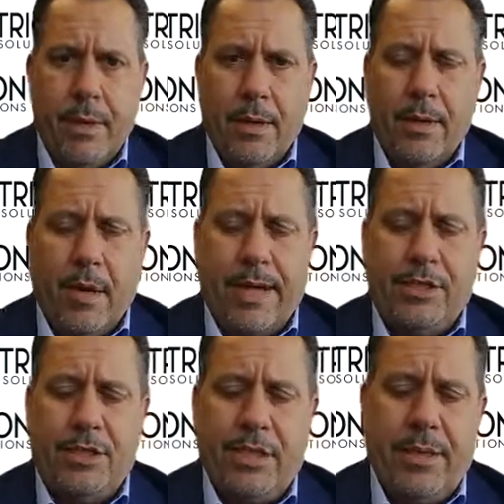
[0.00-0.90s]
No,
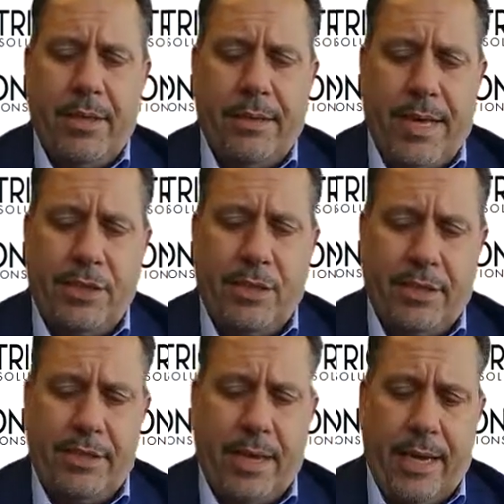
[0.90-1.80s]
that's just
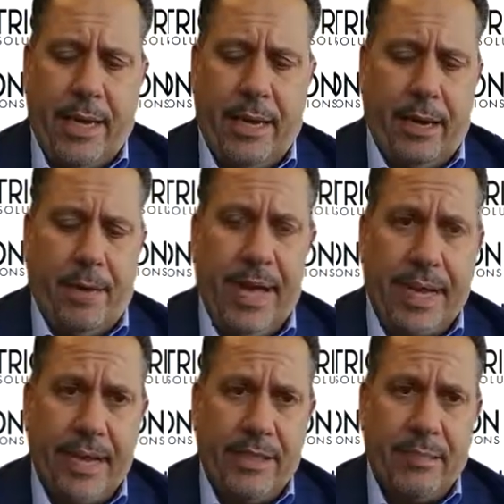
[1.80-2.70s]
a
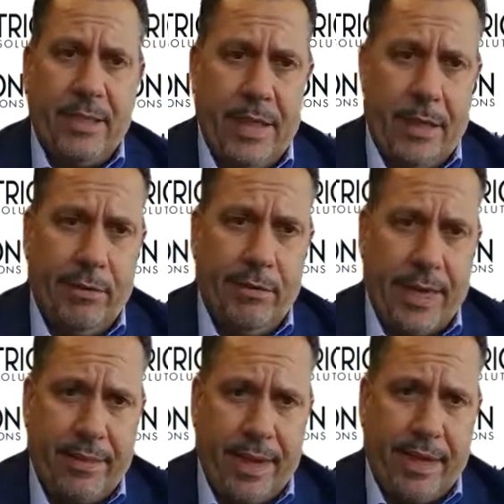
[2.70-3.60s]
mechanism they use
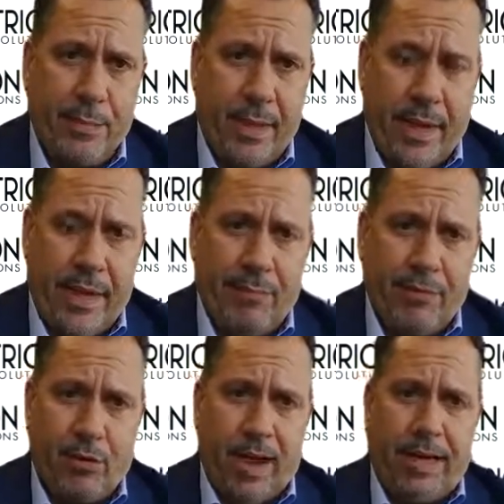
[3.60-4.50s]
at the SBA for
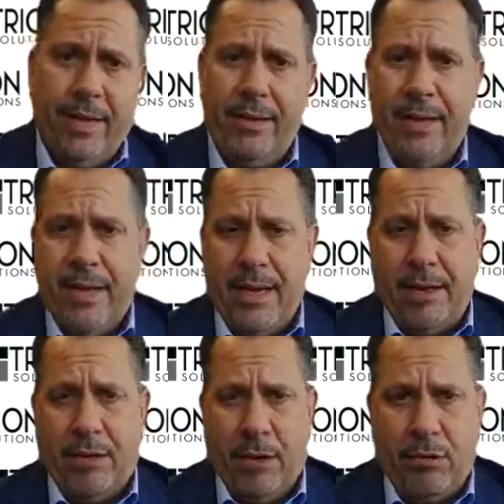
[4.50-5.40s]
tracking
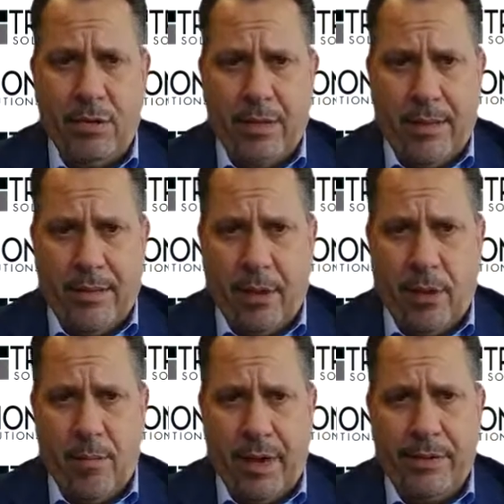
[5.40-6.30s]
how the
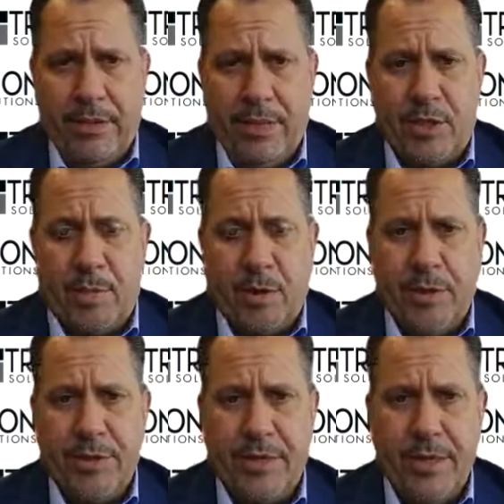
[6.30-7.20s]
loan money was
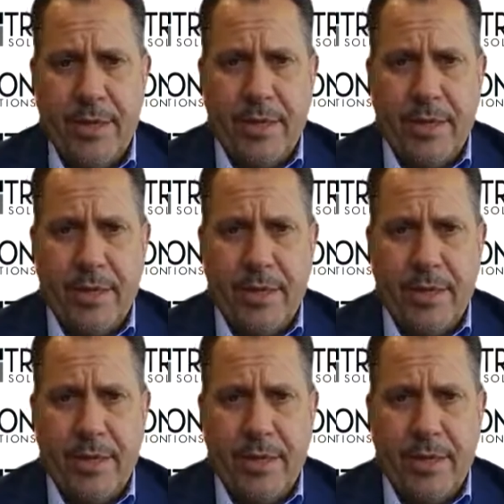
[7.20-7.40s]
dispersed.